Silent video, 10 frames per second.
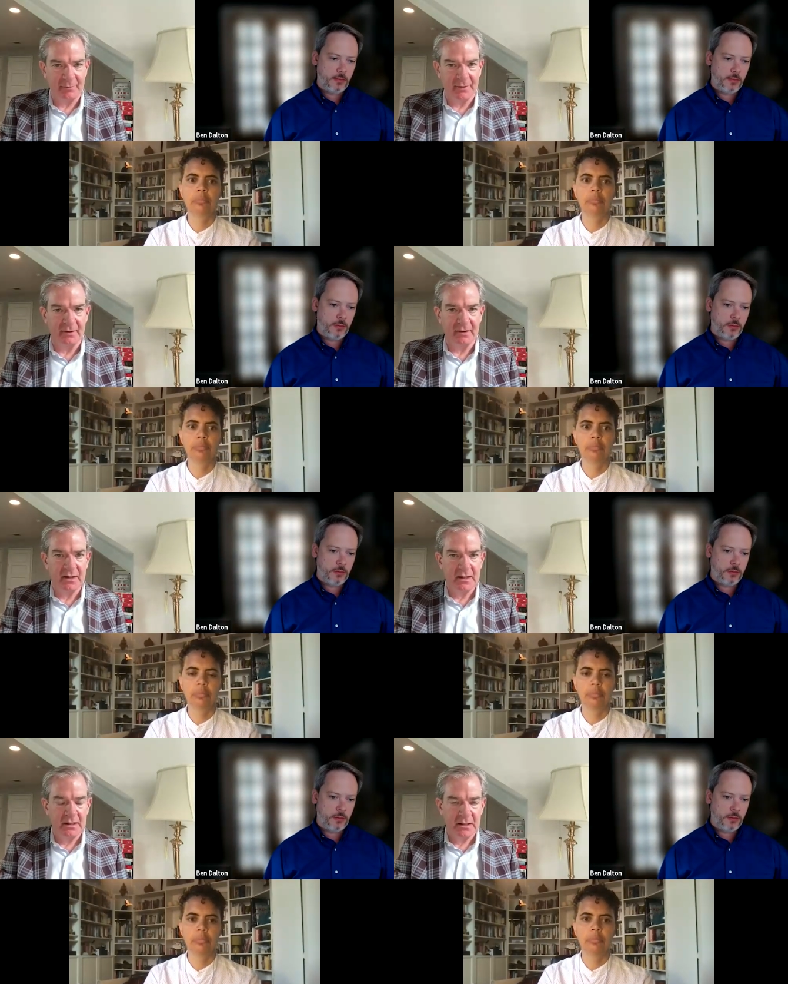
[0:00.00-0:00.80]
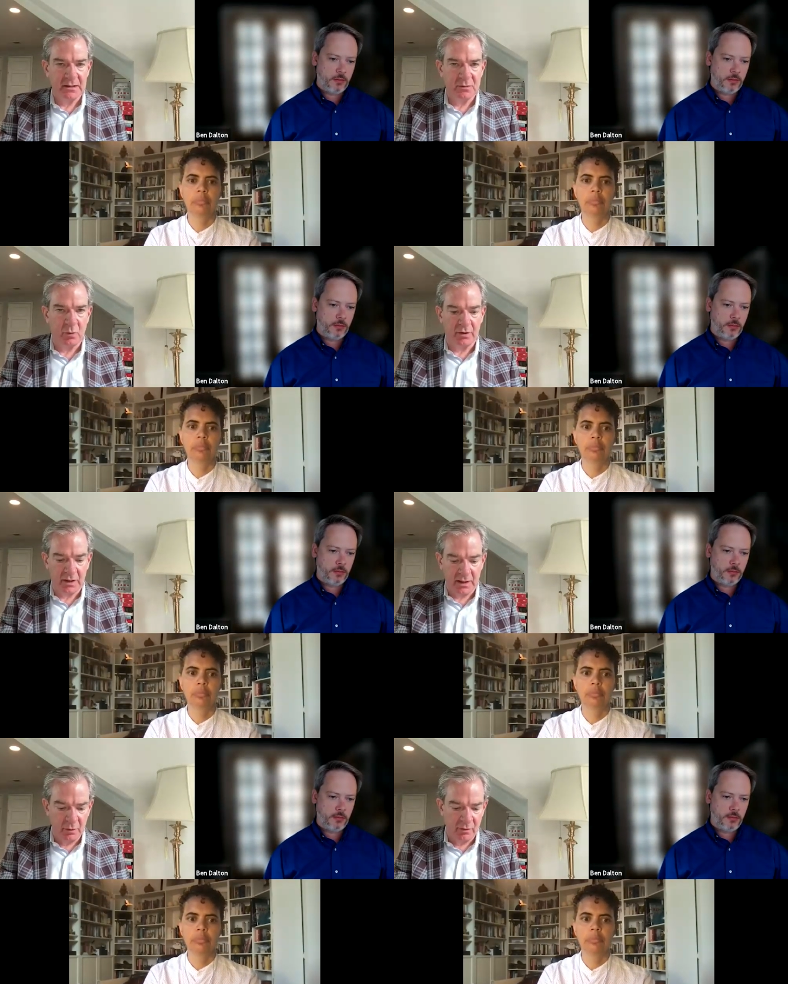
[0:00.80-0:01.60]
Speaker 1: And what
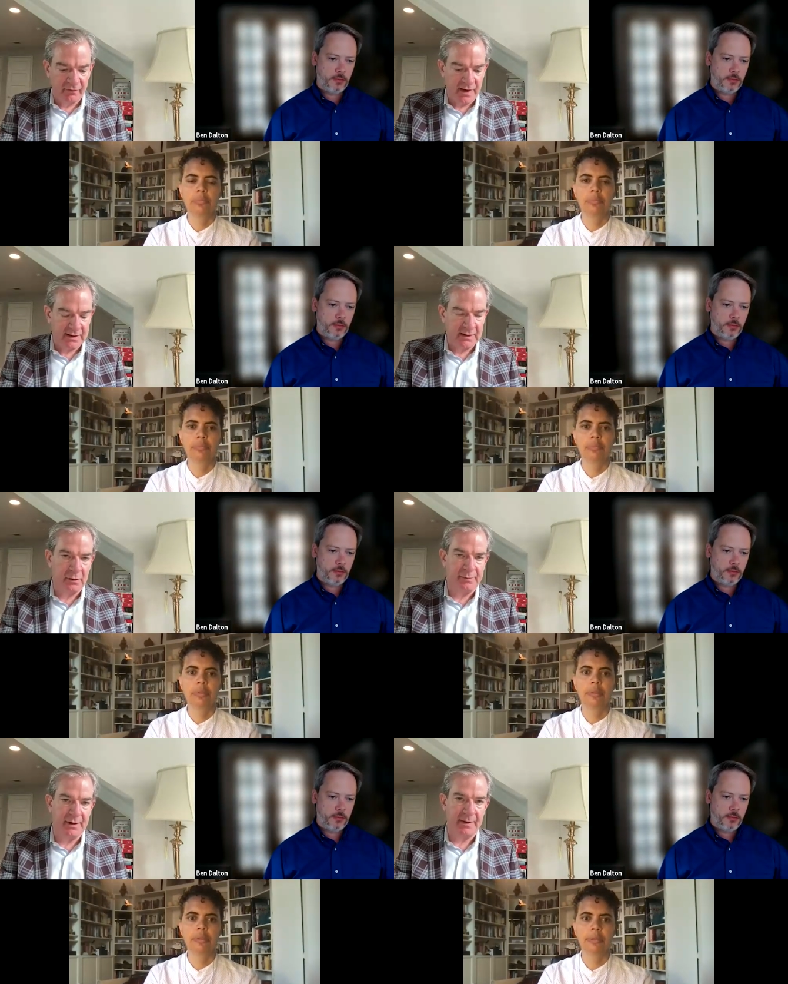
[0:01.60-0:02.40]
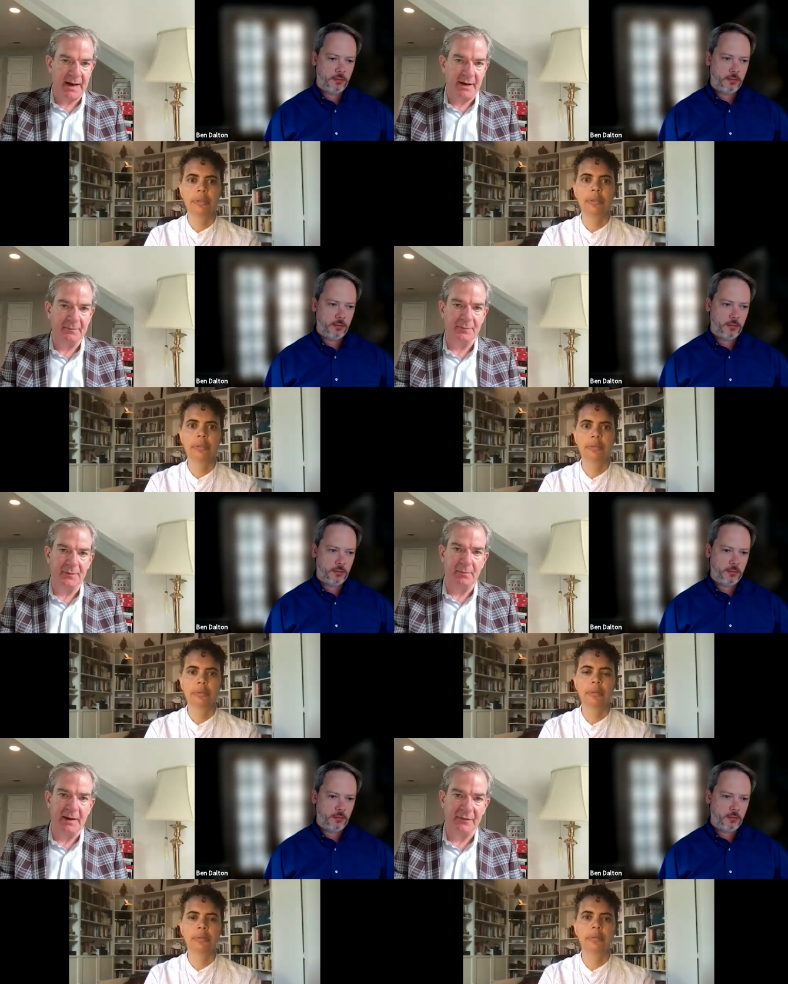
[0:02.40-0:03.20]
can you reflect a little bit about
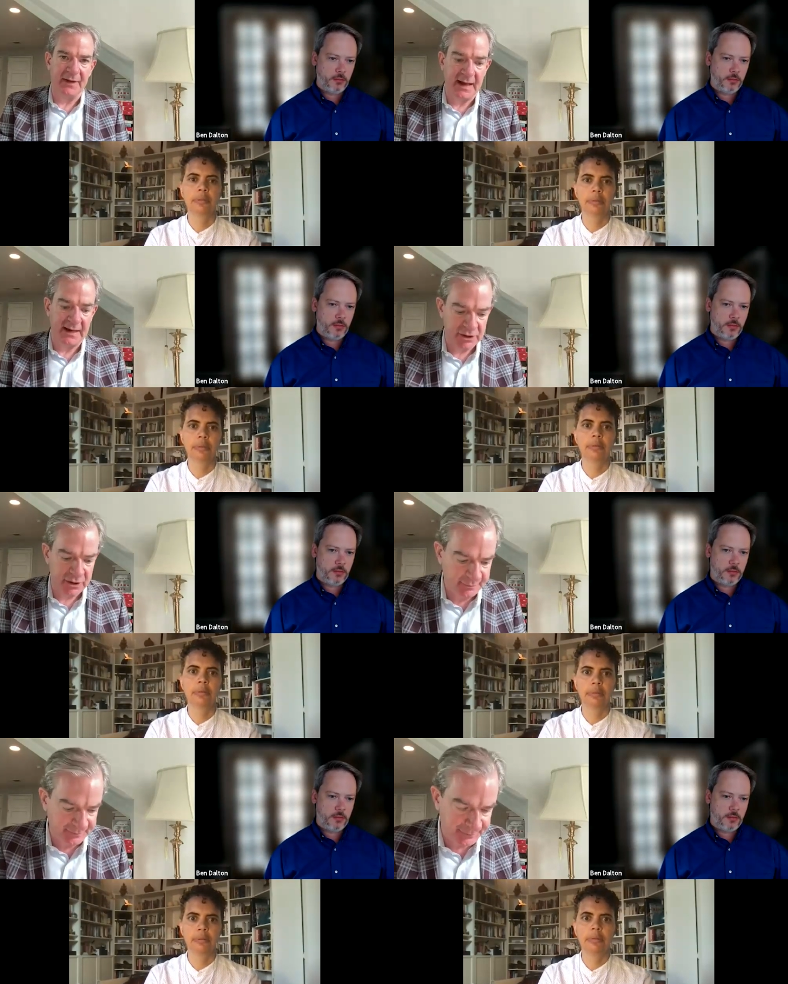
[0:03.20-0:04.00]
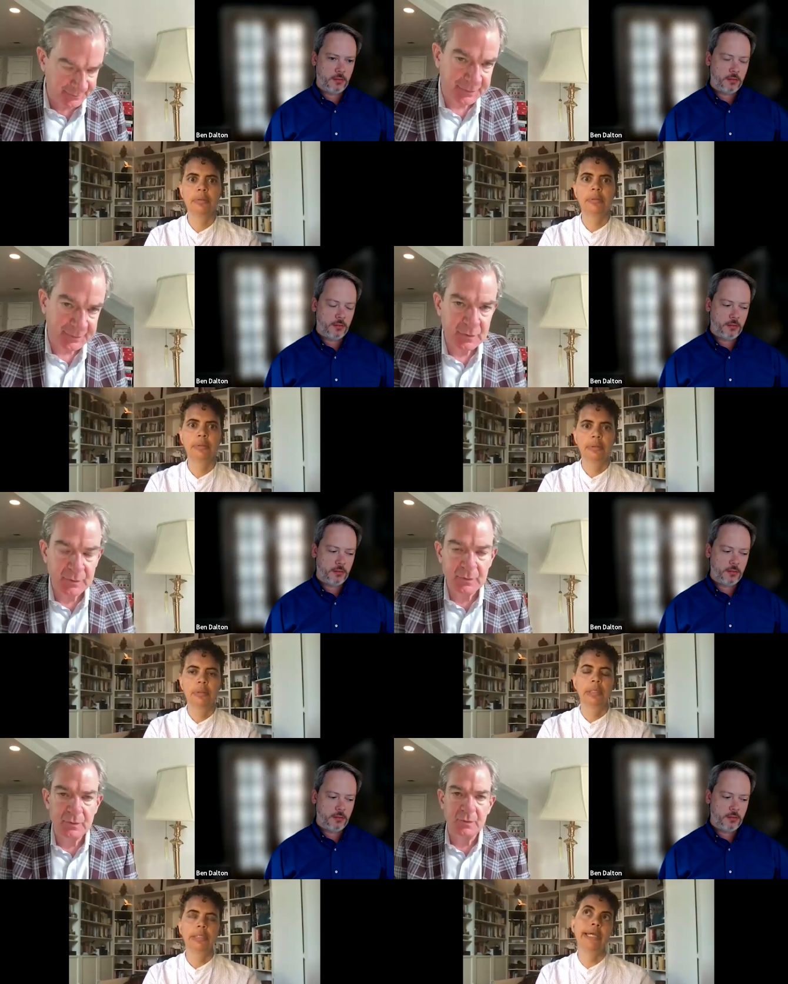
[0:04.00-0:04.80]
about that issue?
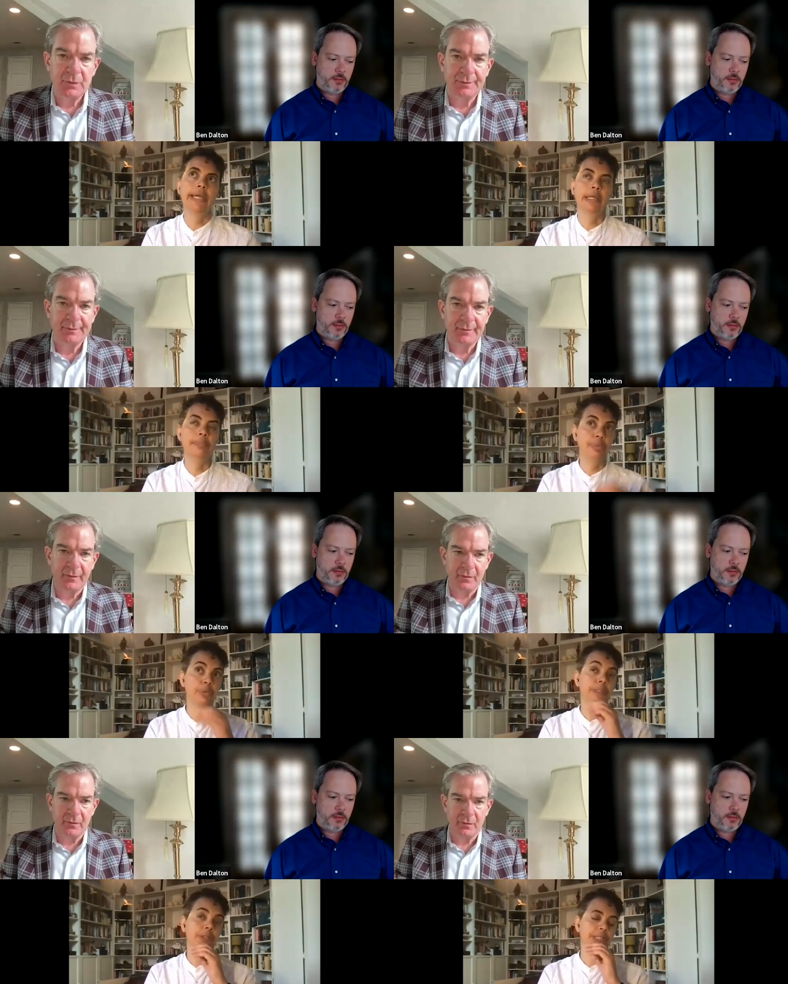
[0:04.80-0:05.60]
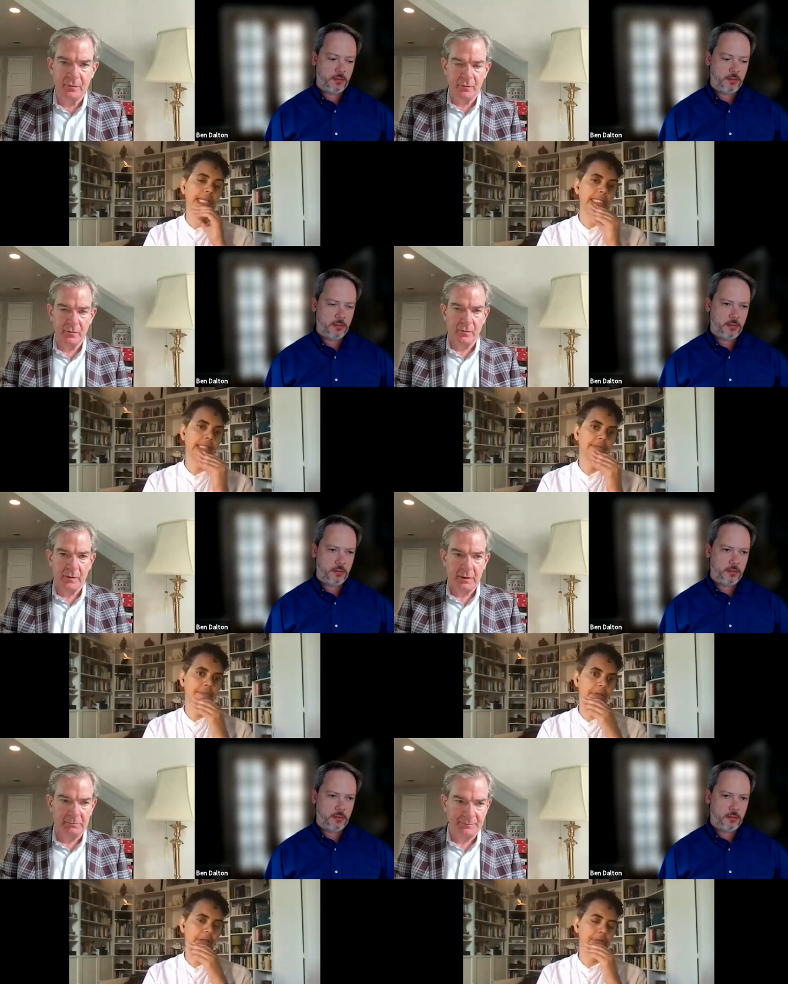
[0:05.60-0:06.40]
Speaker 2: Yeah, and Putin's understanding of
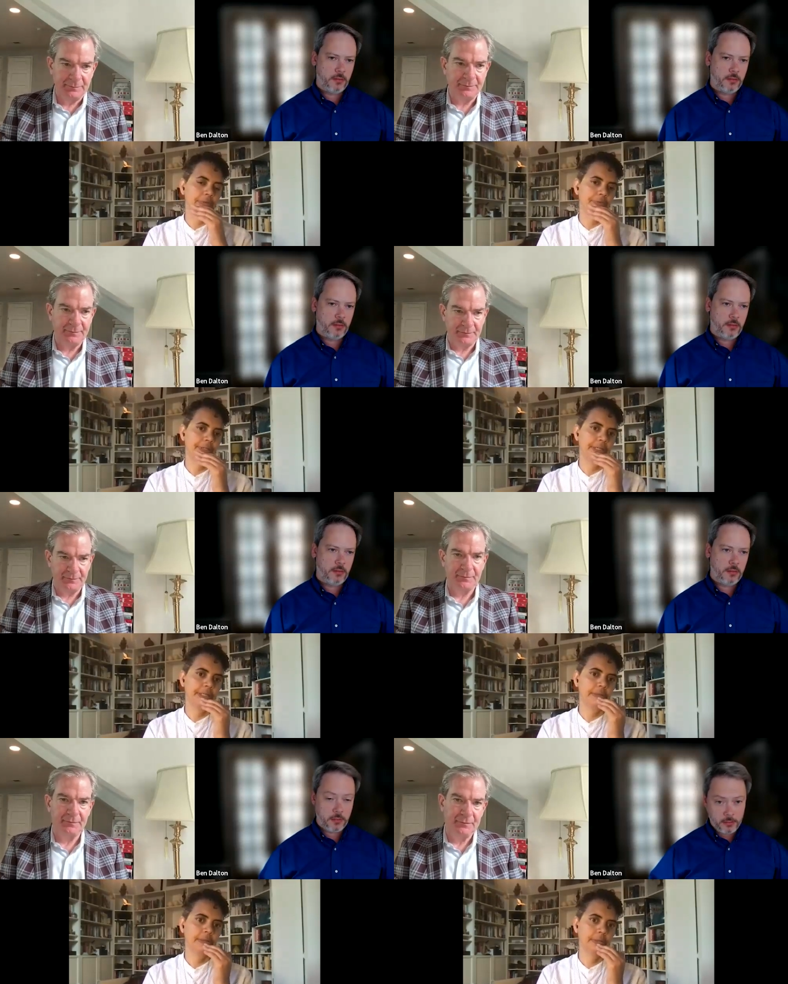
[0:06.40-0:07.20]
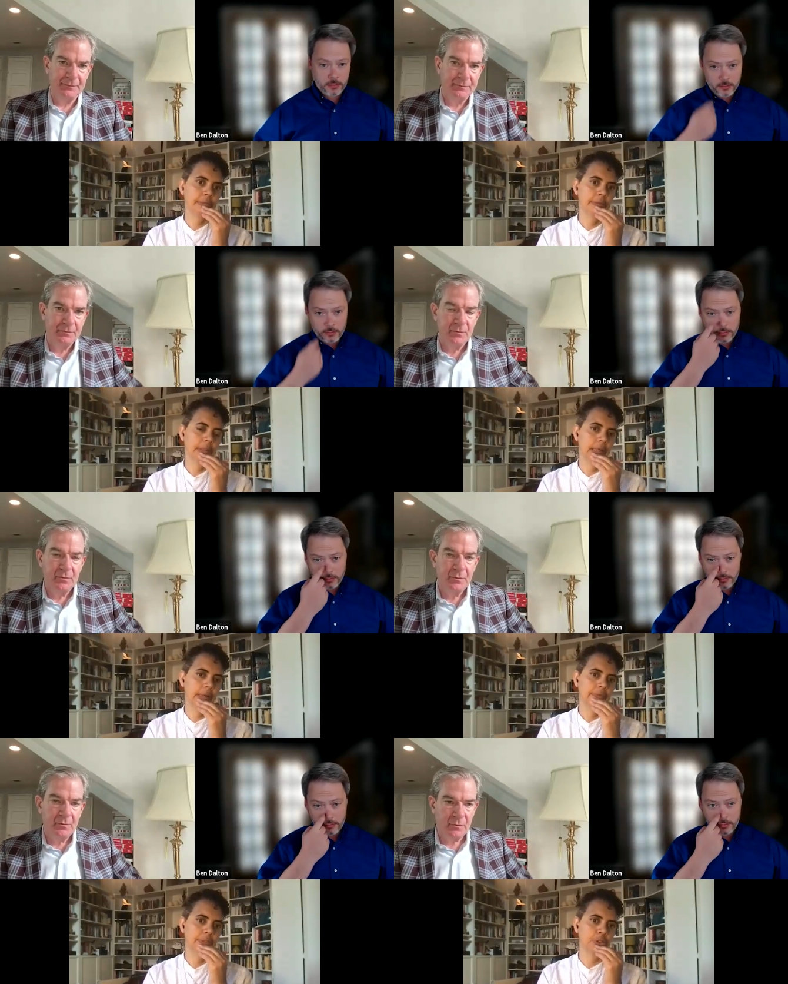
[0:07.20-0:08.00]
of uh, of
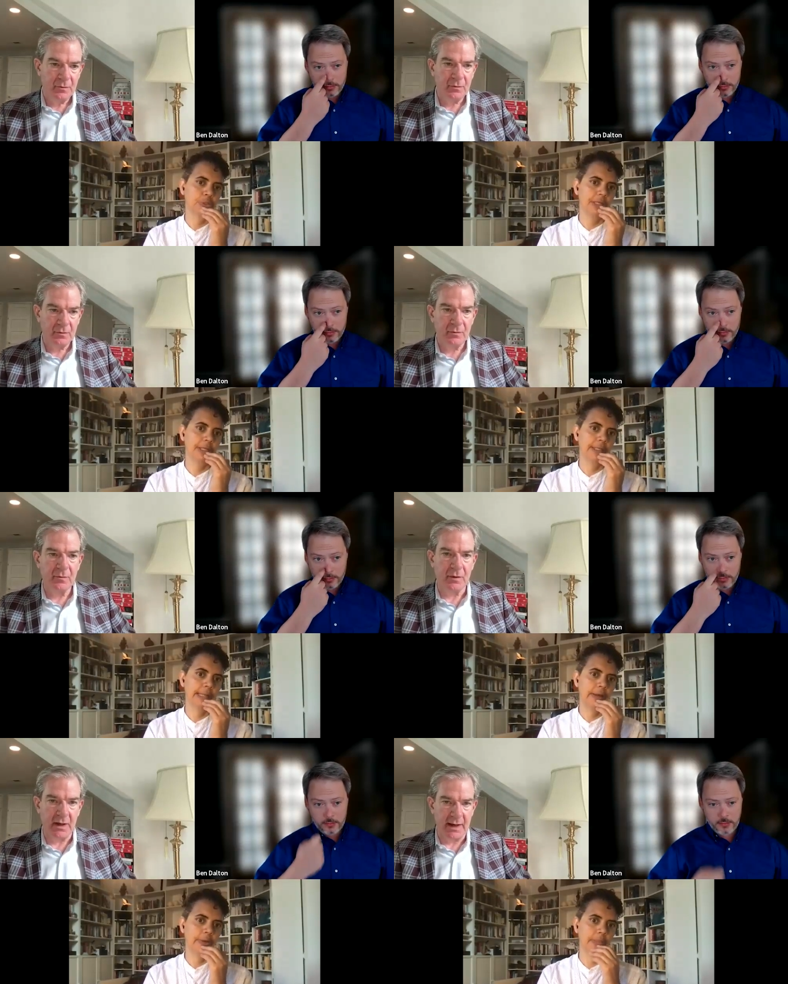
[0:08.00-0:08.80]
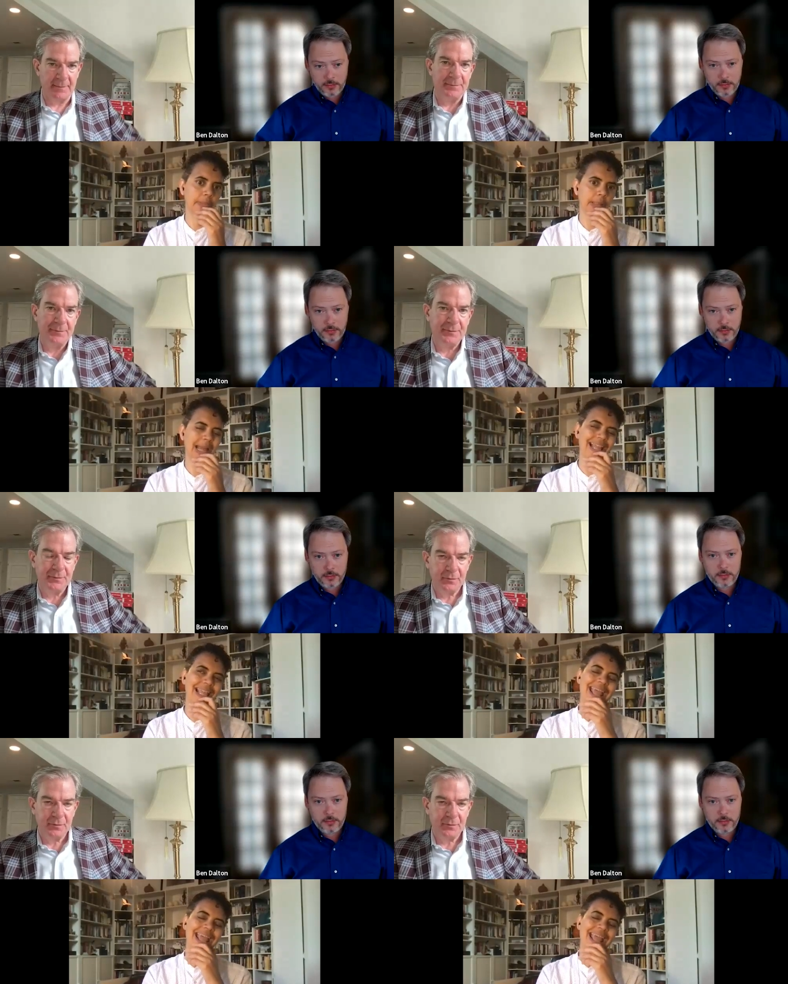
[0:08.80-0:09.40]
social media and how it can yeah. be i